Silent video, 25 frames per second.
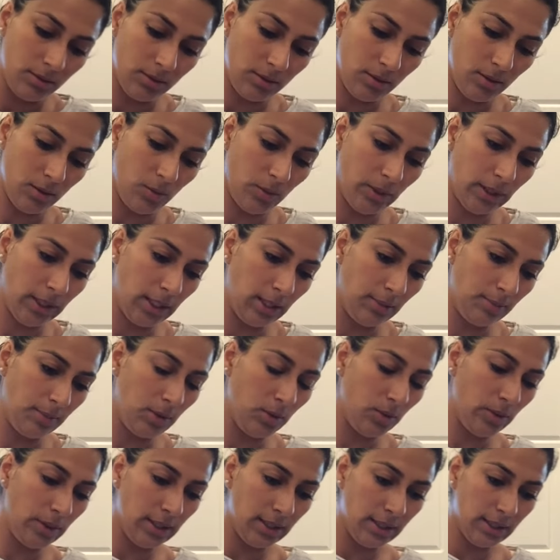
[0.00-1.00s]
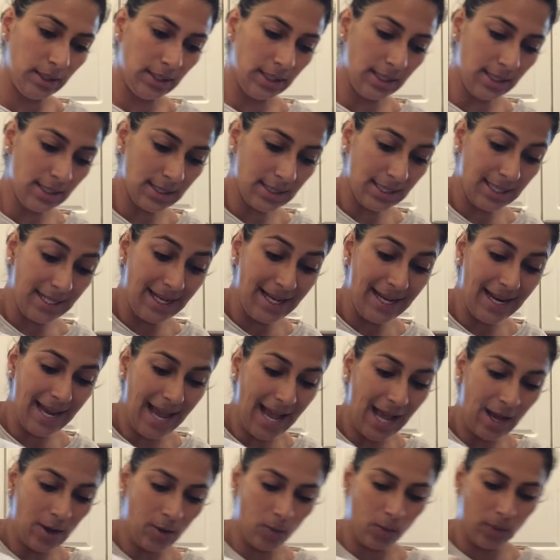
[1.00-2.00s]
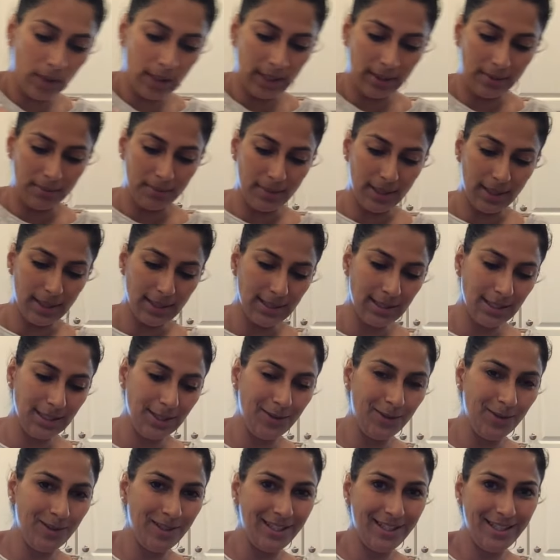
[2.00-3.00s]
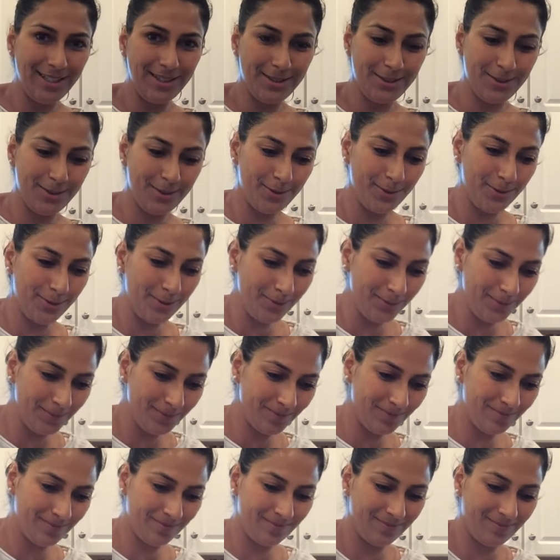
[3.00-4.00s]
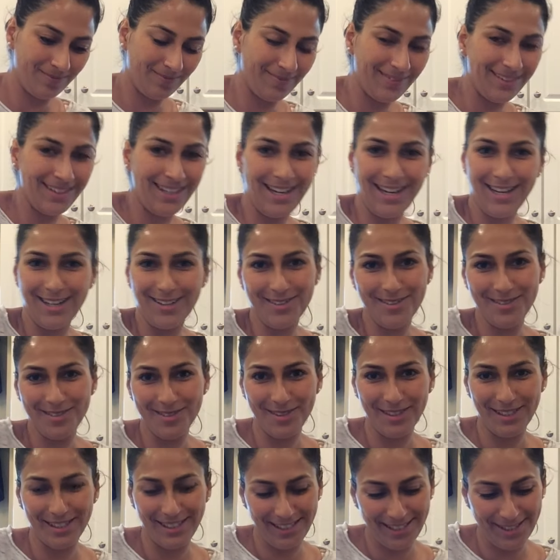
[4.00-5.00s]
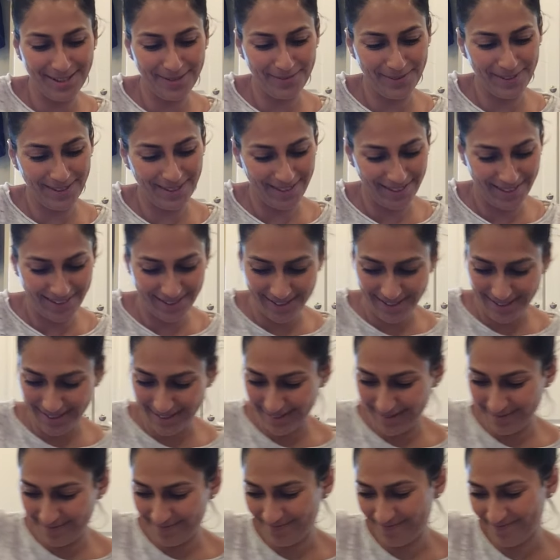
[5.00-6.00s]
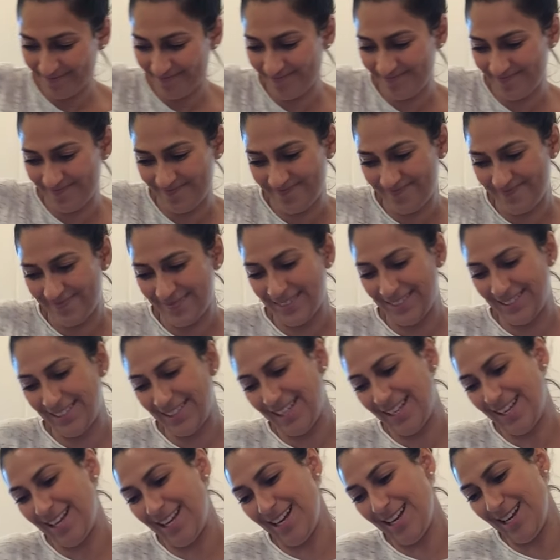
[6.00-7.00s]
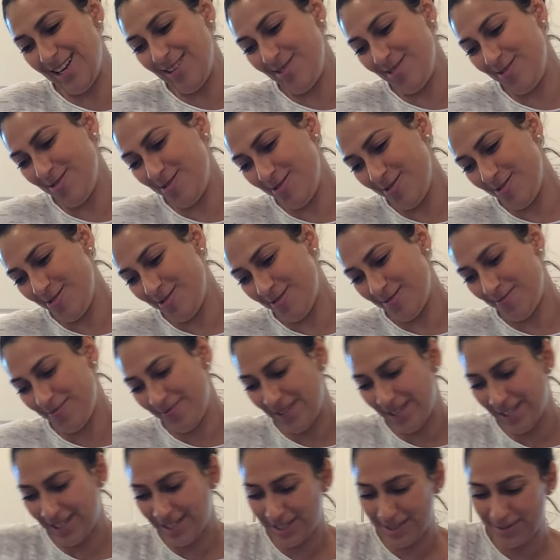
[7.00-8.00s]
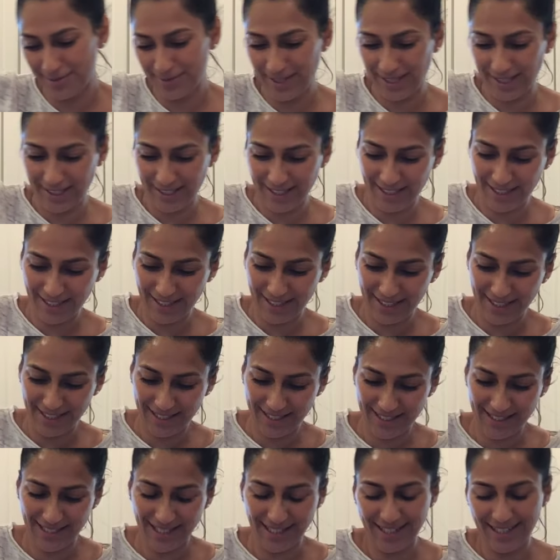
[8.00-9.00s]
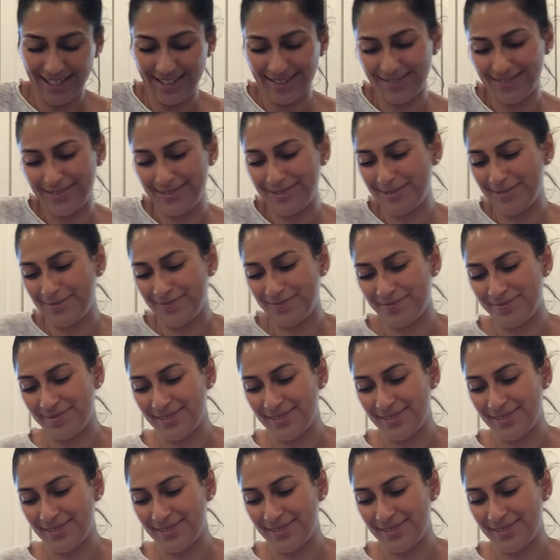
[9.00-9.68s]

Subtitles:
So we keep doing this. Now what in Mexico they do, I don't do it in here because I don't know, maybe because my kids, I don't know.